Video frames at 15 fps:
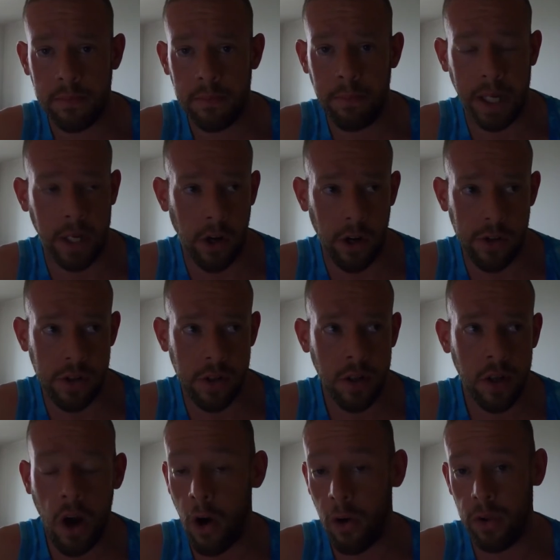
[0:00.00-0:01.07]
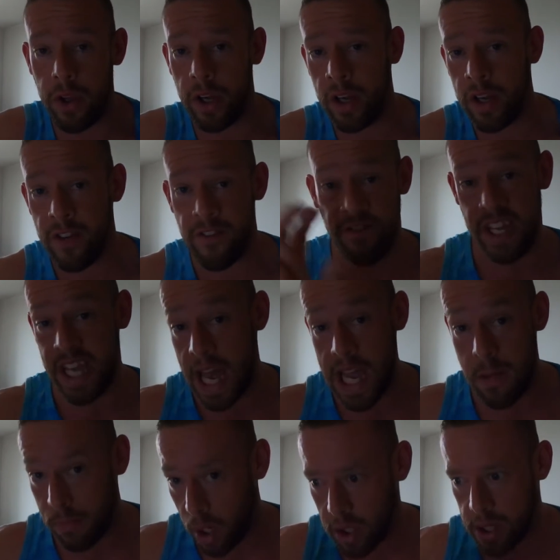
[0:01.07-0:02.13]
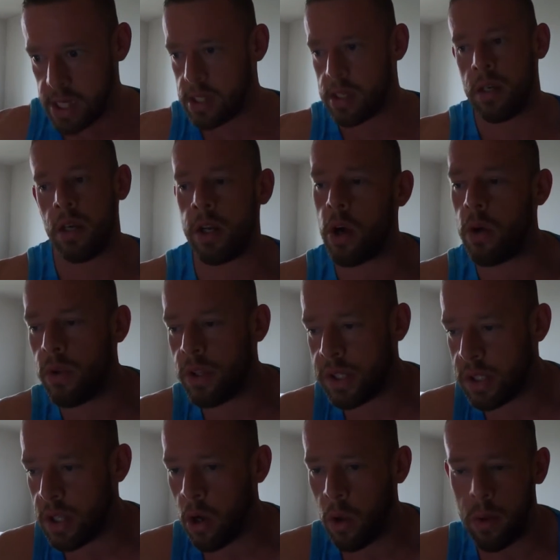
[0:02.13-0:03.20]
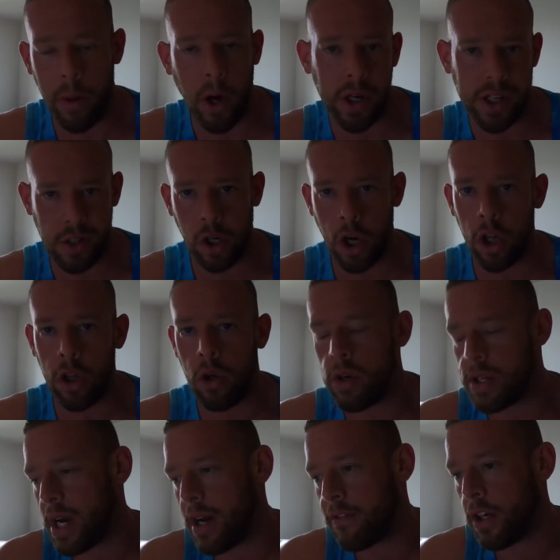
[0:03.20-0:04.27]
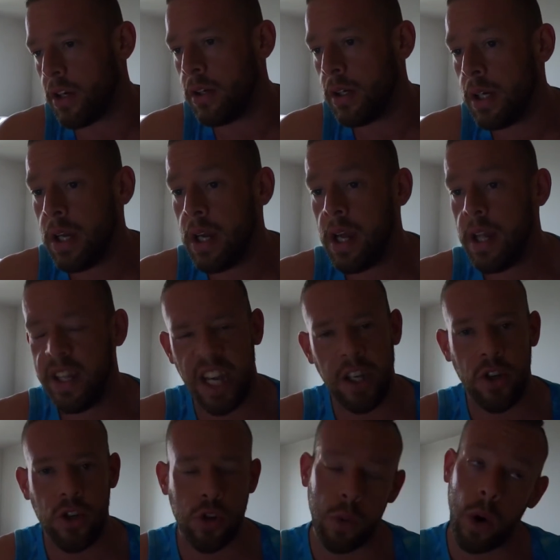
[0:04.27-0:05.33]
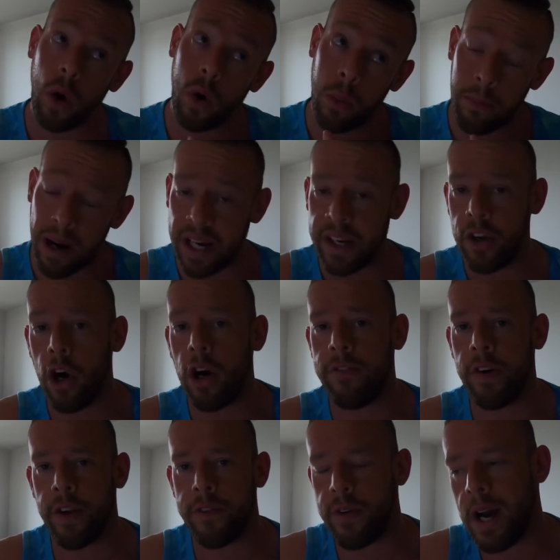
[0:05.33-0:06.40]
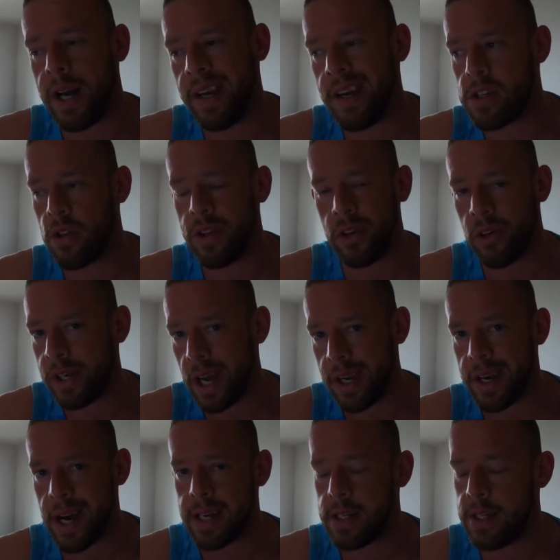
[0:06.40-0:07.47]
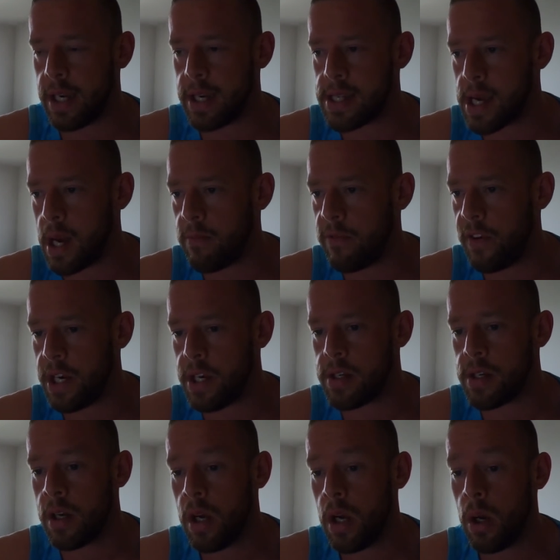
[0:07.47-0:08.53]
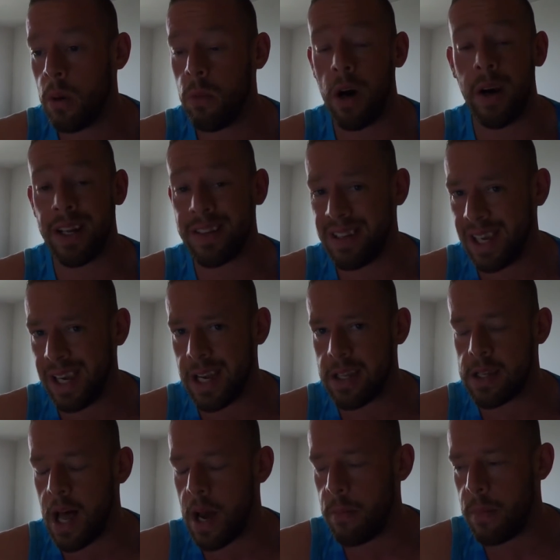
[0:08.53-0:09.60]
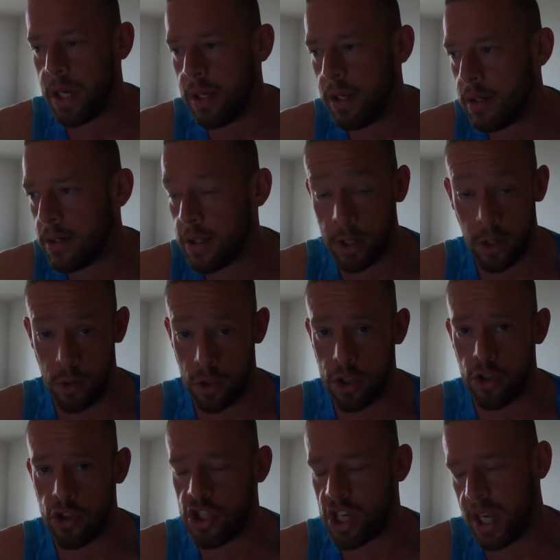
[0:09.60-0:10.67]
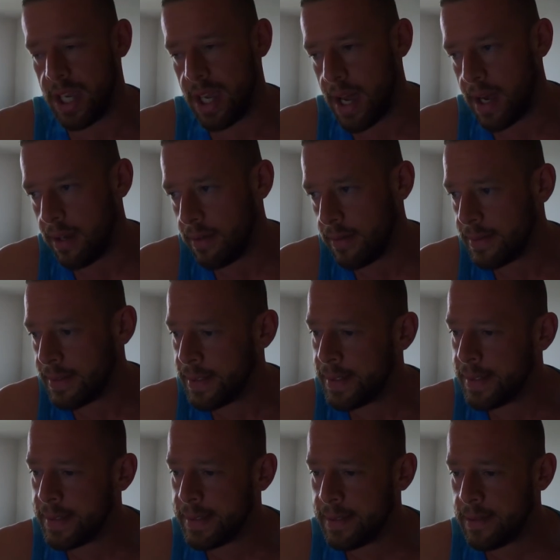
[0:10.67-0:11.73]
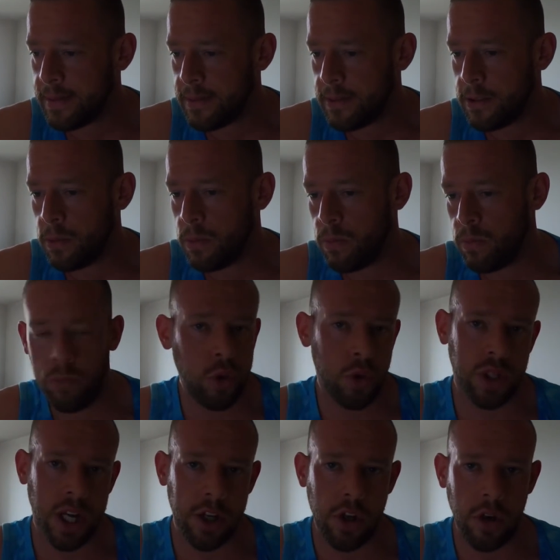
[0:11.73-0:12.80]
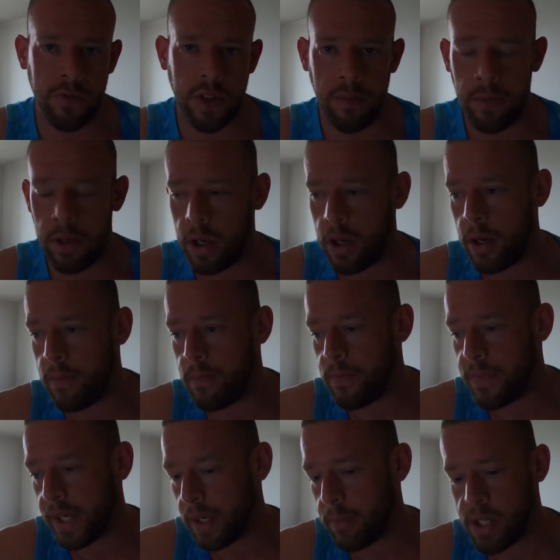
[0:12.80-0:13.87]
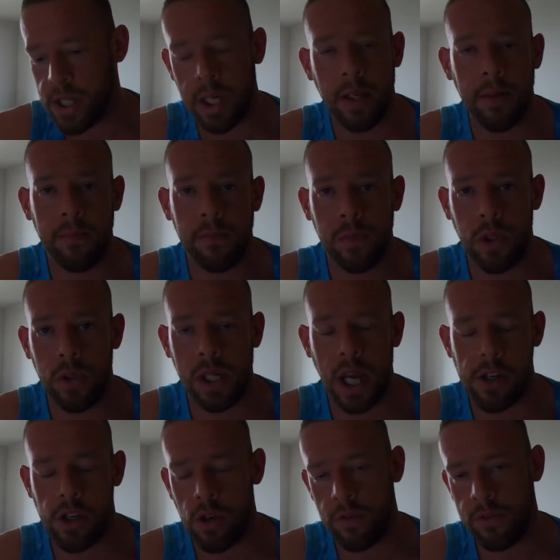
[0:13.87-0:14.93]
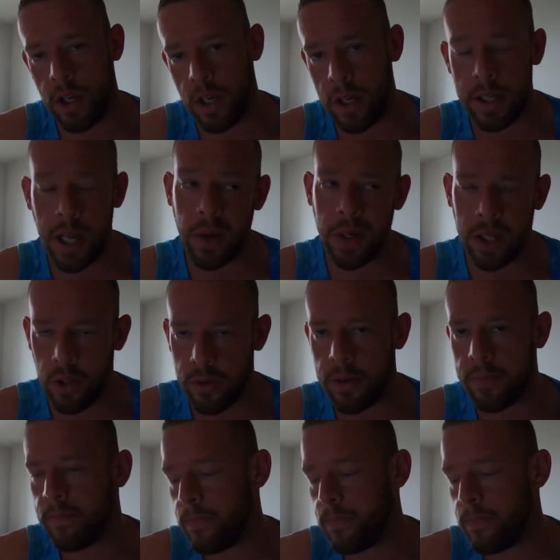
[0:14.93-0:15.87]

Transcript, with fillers: because all the V8 boys and all, all the boys that got looked after, they used to all come back north on a Friday so they could get a nice dinner time finish. Whereas dickheads like me that used to just say, yeah, you used to get shoved in um, thingamajig. You used to get shoved uh, down in London